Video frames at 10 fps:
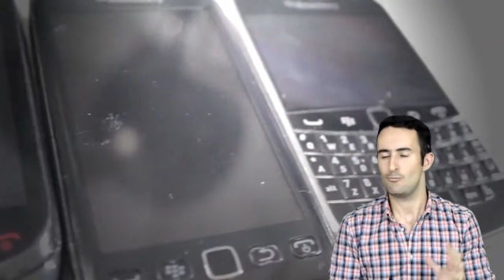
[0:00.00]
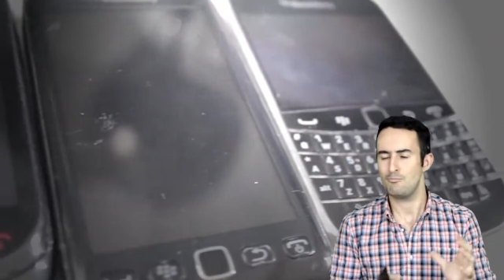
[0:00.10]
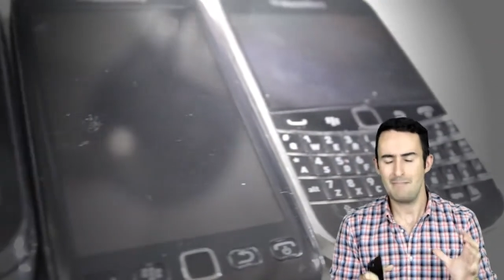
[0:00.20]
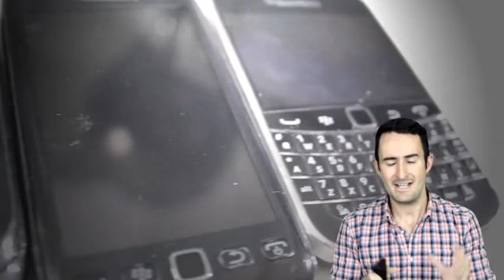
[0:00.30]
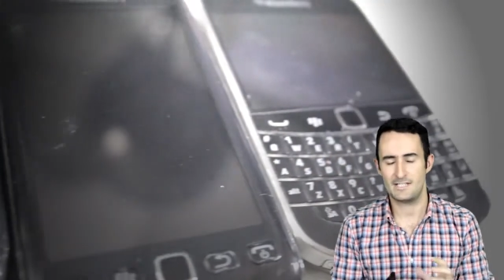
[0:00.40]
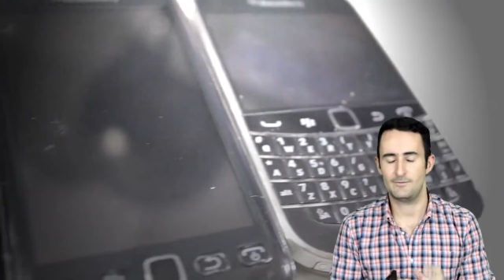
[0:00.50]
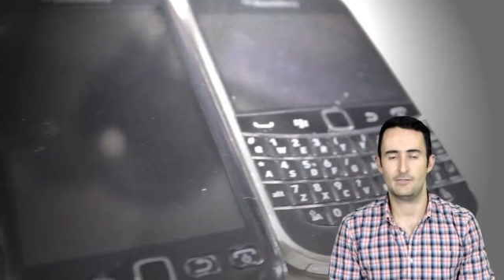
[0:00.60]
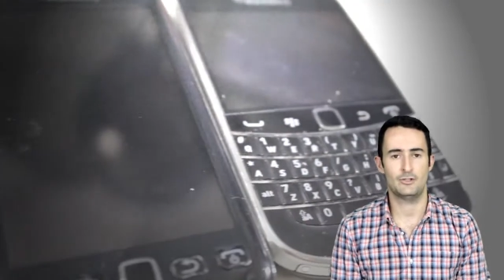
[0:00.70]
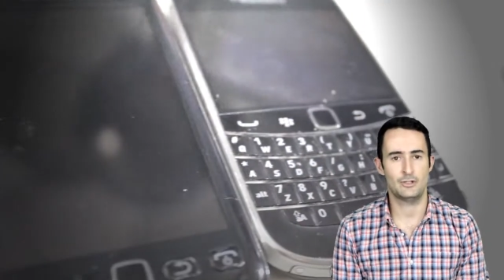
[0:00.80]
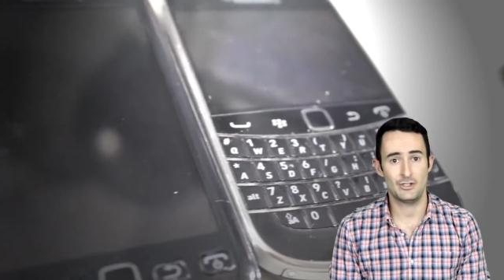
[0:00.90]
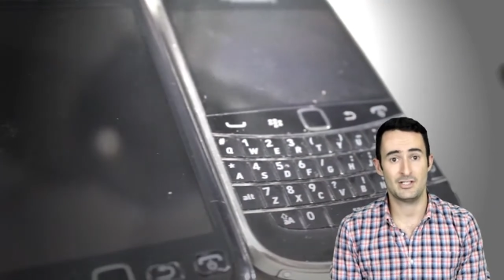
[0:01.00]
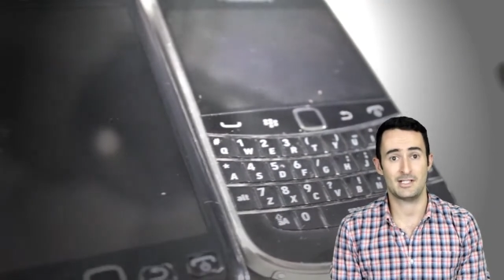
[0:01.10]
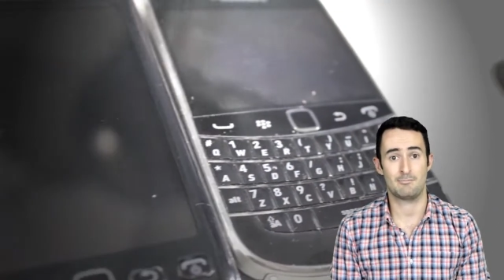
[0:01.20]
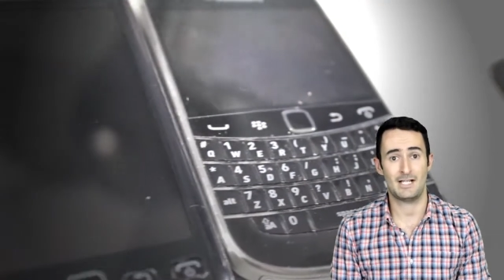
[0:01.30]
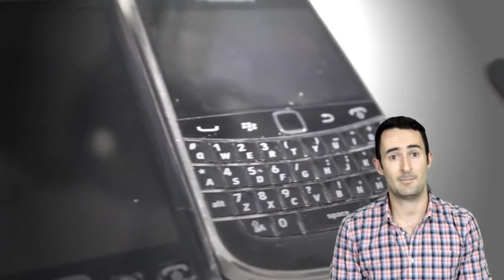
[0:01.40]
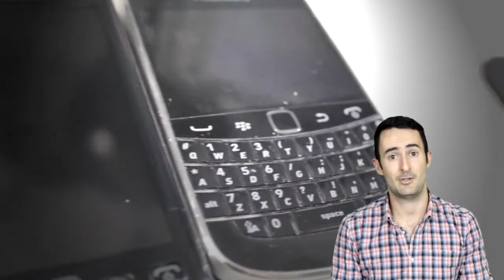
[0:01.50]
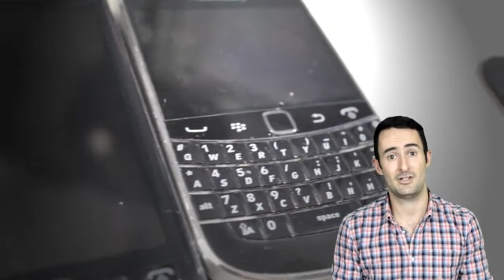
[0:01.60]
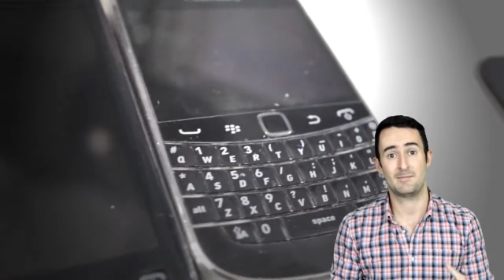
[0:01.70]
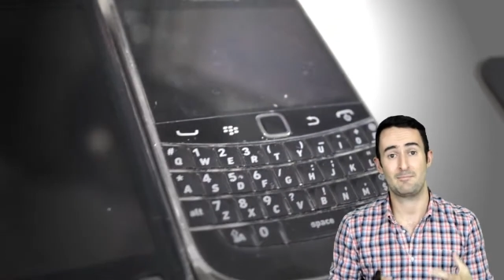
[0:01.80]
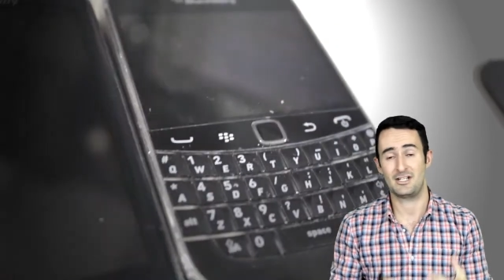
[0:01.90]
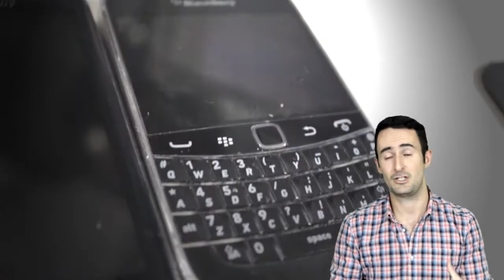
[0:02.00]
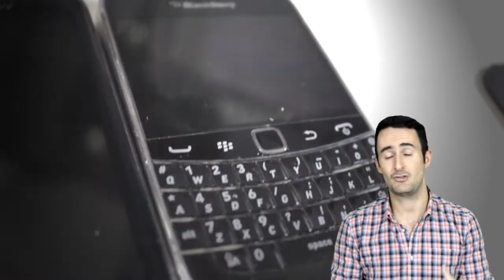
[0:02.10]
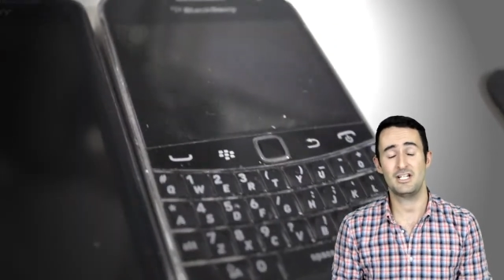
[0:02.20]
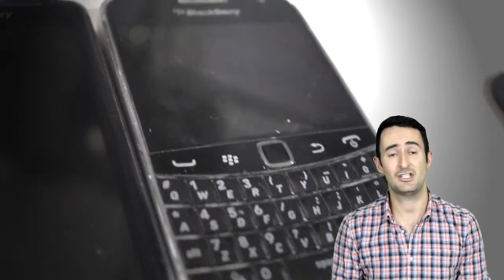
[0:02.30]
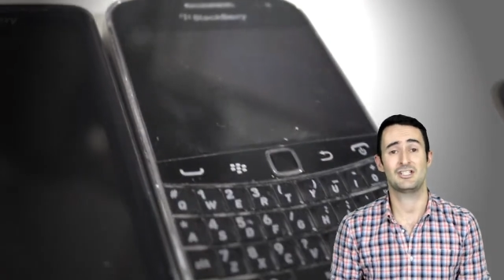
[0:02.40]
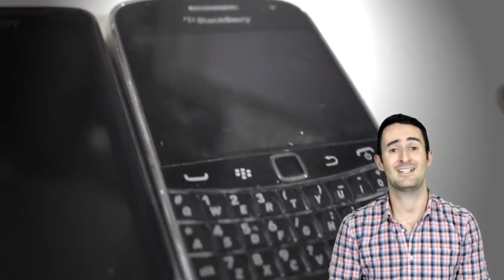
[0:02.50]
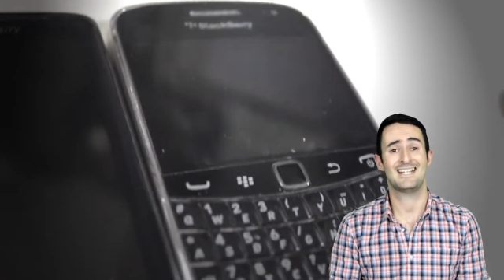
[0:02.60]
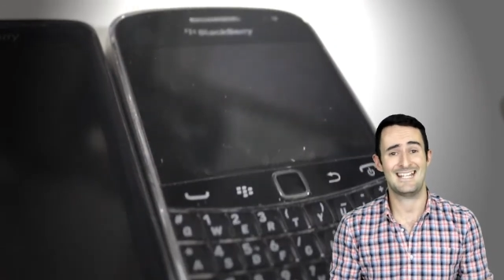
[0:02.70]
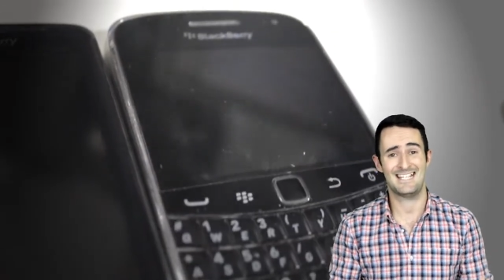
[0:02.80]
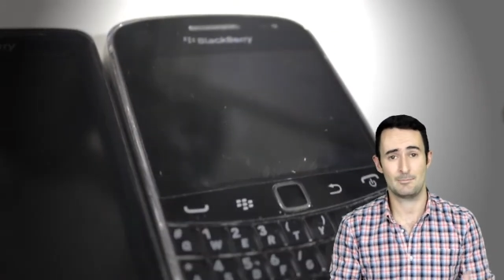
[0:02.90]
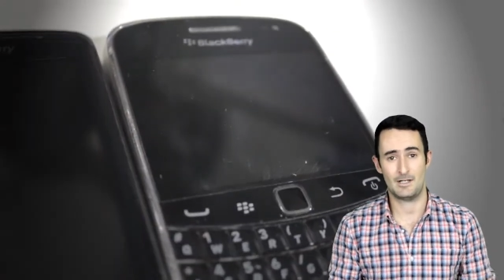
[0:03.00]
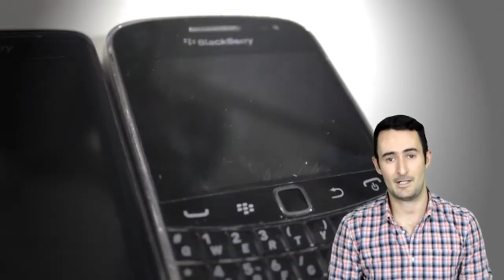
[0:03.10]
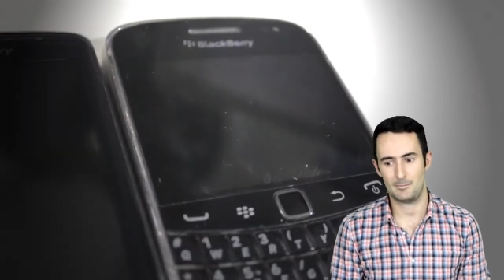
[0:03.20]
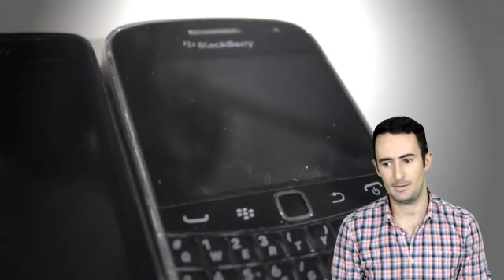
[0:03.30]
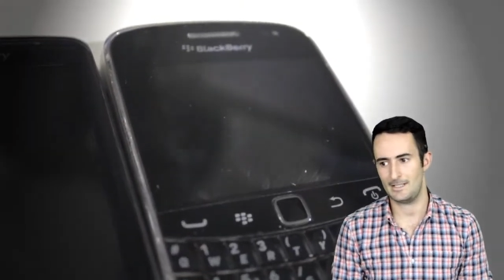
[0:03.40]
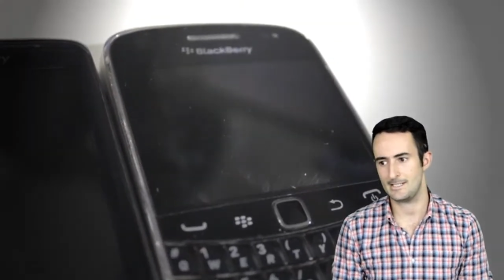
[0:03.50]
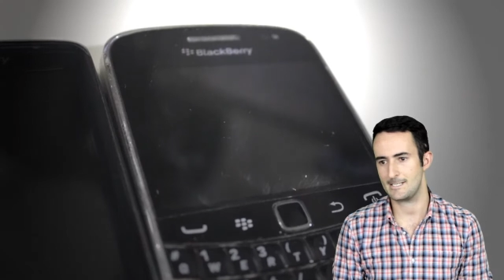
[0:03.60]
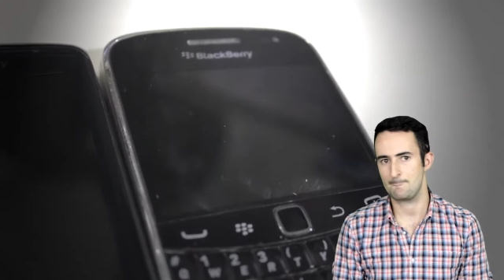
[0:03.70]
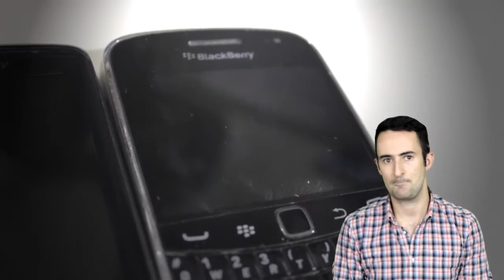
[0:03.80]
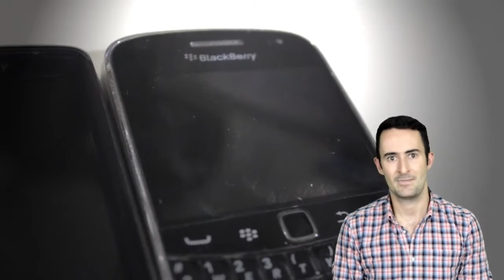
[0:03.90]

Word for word: massively reducing BlackBerry's penetration in the marketplace.